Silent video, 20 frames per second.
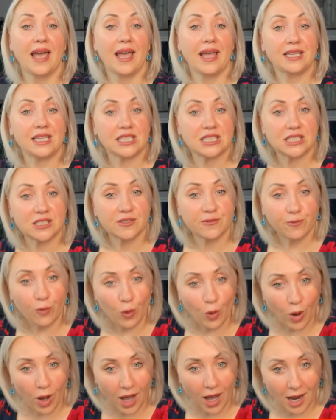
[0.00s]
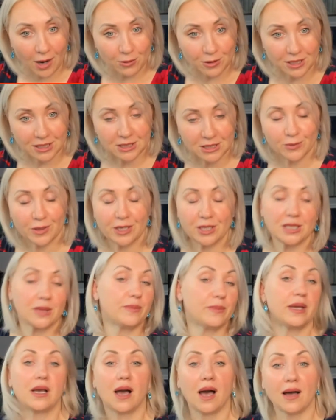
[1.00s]
And it's 4 hours. We're going
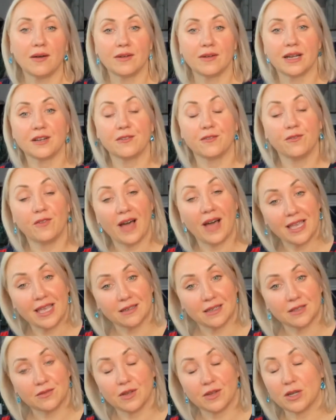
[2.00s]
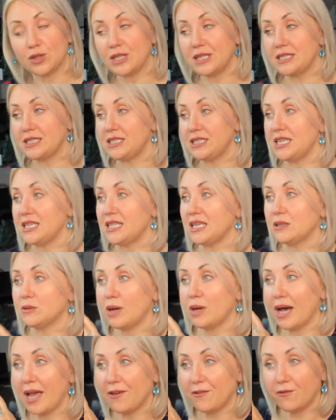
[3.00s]
to be covering filing. We're going to see the
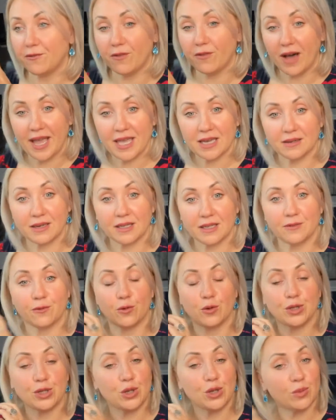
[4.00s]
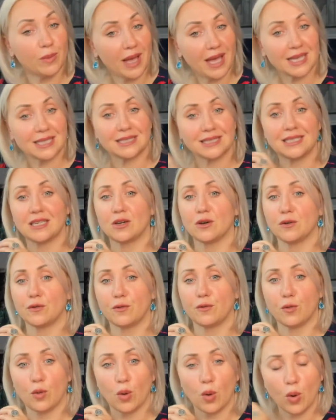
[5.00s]
live filing for New
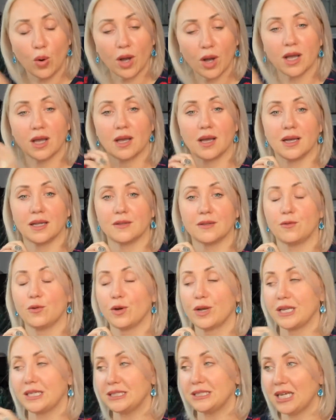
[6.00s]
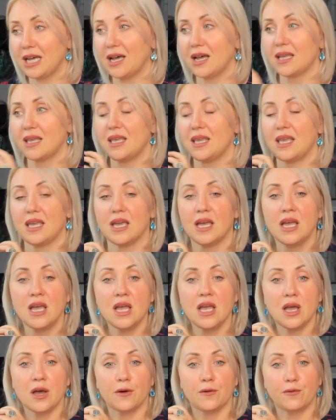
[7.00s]
Mexico, for Oregon, for Kentucky,
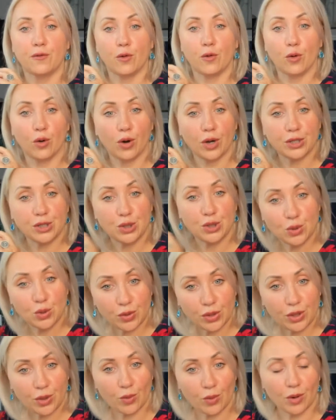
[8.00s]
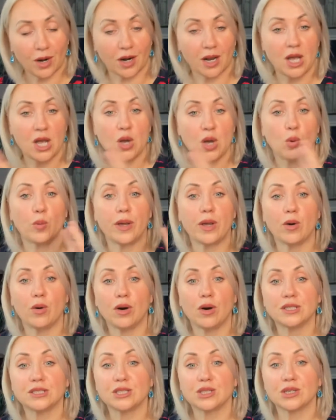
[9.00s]
for New York. We're
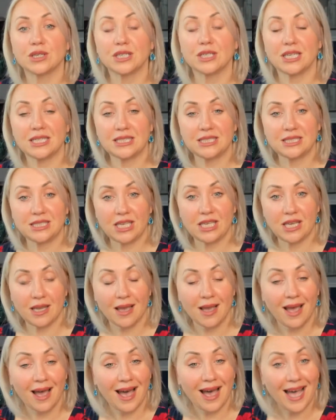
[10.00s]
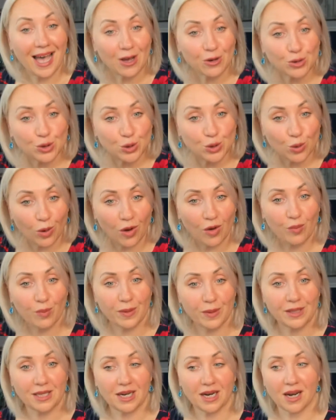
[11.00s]
also going to see how to
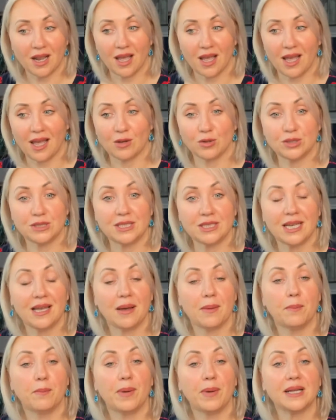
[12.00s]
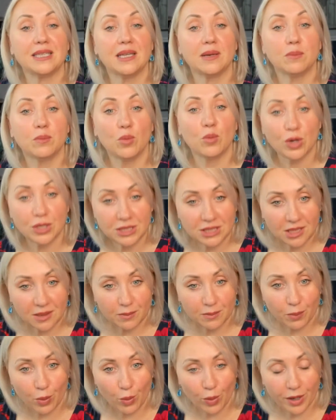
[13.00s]
open their accounts. But the most
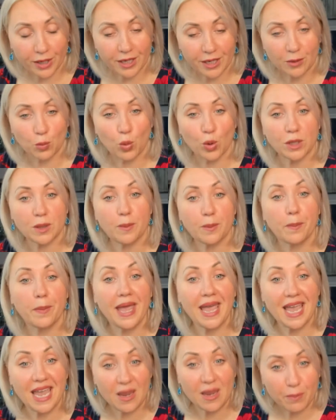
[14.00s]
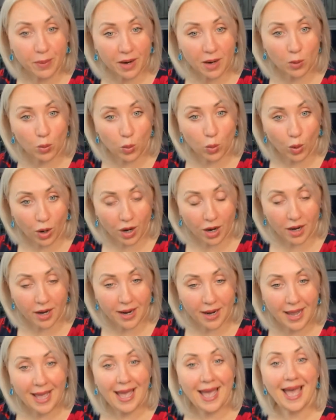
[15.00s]
important, what
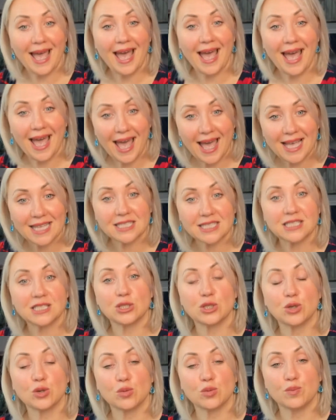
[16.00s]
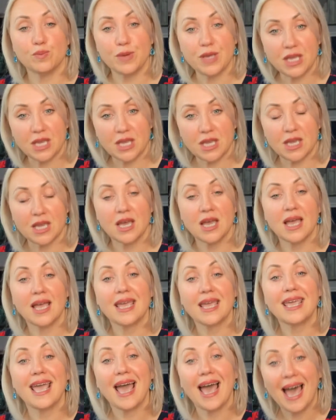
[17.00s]
paperwork has to be
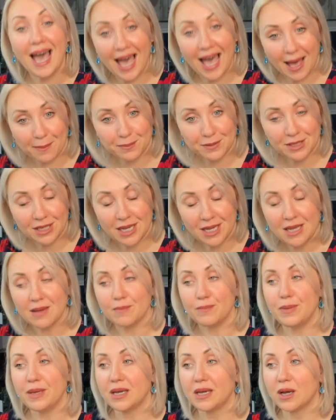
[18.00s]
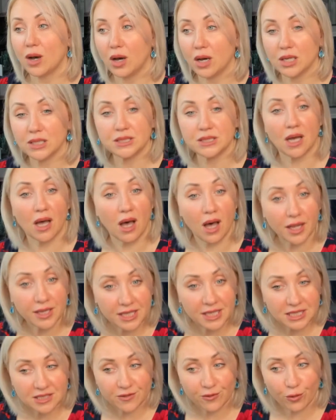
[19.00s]
kept, because
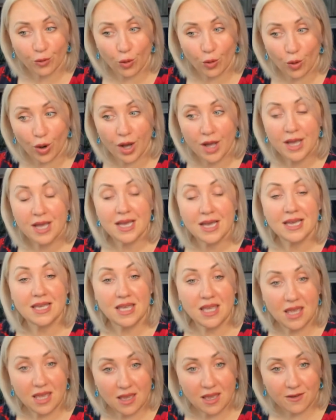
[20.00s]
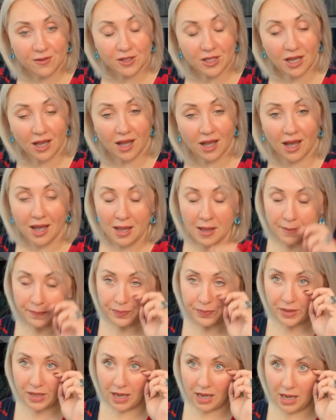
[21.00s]
audits for IFTA
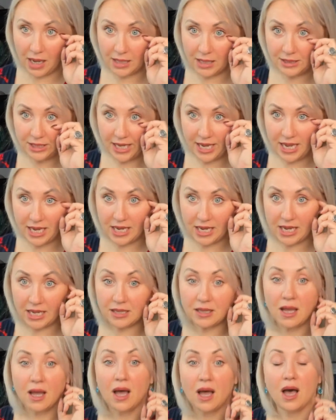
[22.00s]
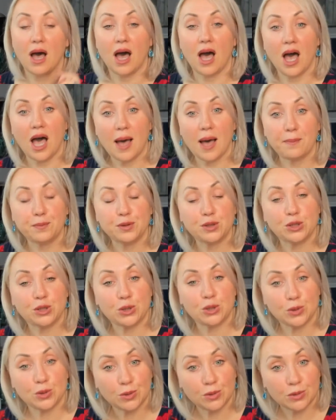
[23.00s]
are taking up
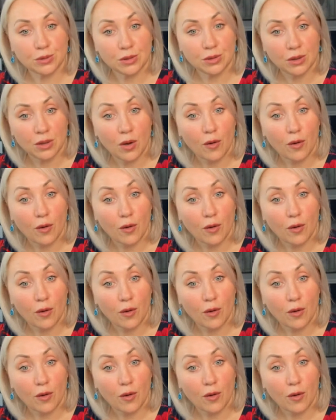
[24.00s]
to